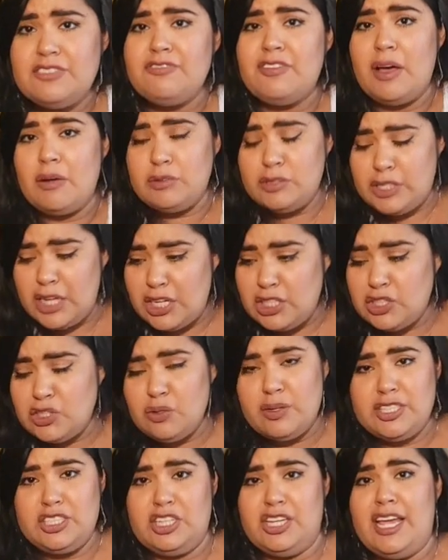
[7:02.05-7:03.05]

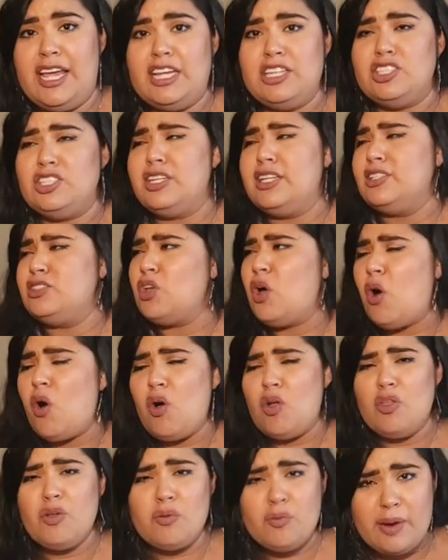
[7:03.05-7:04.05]
foundational education is
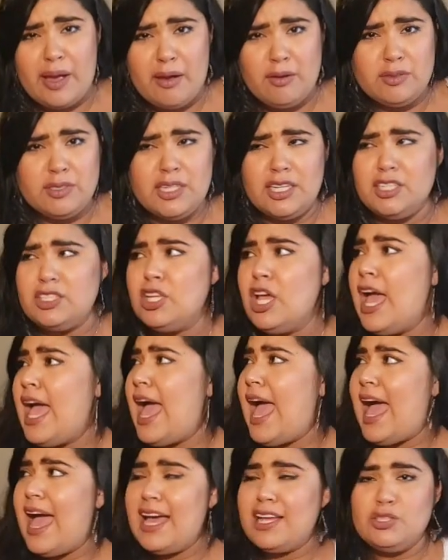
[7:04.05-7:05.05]
all around us
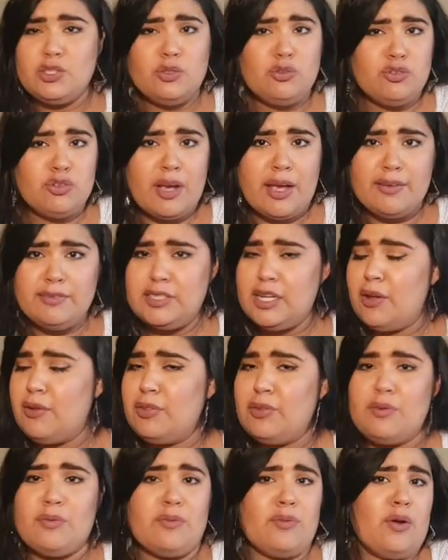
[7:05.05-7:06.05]
as you drive
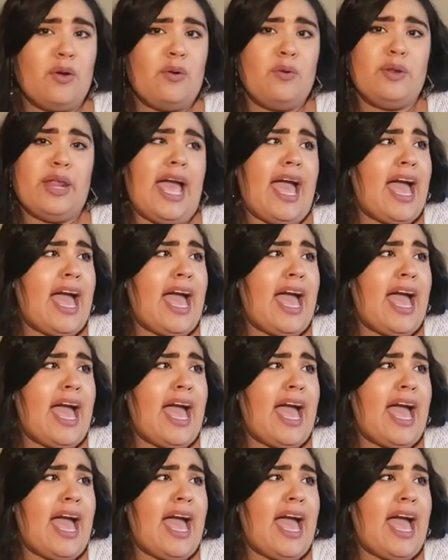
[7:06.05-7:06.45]
down the road,